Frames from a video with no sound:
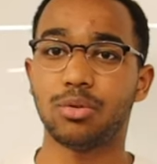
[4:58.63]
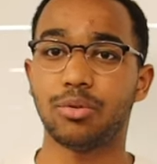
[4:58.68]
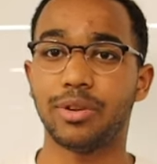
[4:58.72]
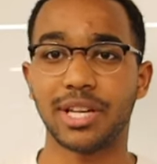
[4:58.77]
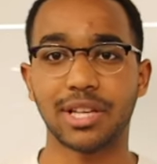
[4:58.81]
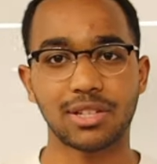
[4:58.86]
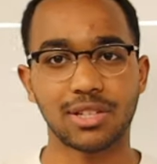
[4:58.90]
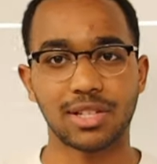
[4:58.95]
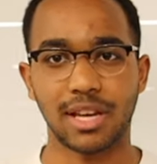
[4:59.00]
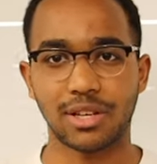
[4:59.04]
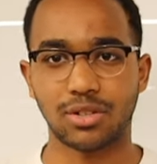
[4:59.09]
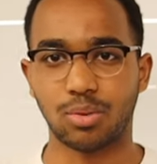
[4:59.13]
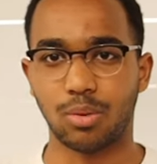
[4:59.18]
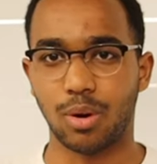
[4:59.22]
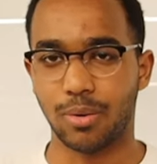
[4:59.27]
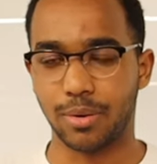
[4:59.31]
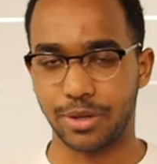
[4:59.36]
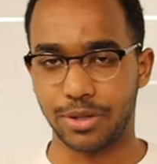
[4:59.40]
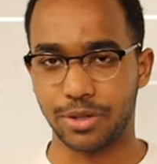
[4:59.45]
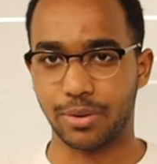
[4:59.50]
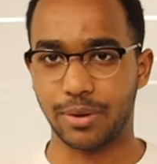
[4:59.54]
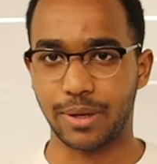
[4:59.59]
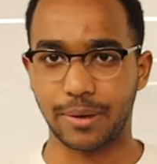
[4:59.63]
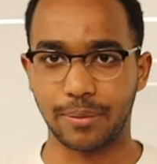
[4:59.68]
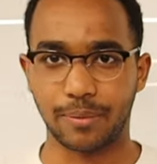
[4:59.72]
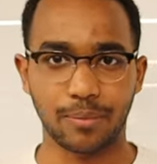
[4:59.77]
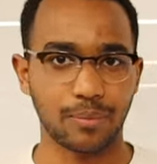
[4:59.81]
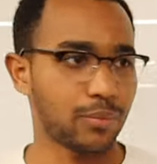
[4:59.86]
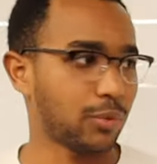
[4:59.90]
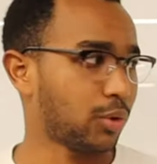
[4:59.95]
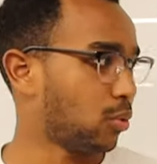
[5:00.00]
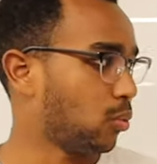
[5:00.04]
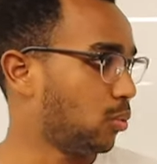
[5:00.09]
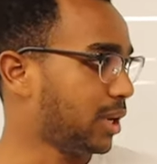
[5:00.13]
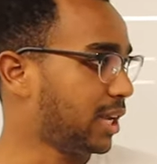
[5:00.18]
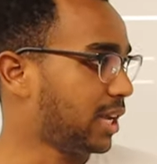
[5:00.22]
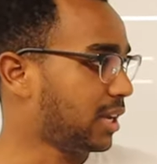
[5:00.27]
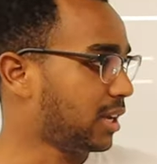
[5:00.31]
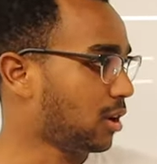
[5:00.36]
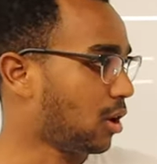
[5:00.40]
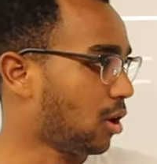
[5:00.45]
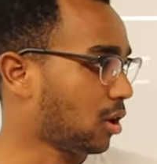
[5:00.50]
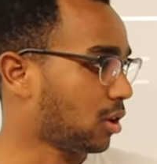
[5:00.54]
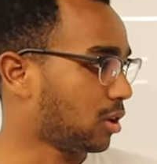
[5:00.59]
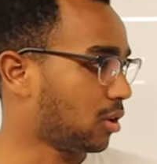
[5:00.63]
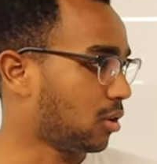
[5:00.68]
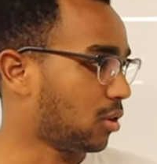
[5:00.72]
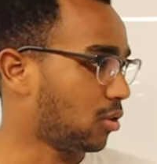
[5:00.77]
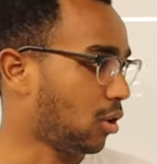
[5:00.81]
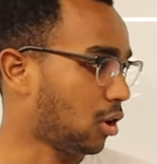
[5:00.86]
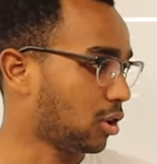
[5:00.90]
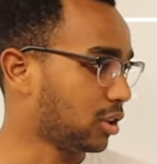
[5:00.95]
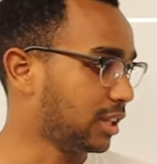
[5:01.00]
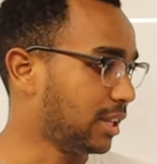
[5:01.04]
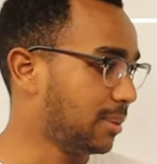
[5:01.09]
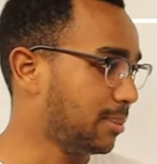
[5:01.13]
to reassess what we're doing we are, are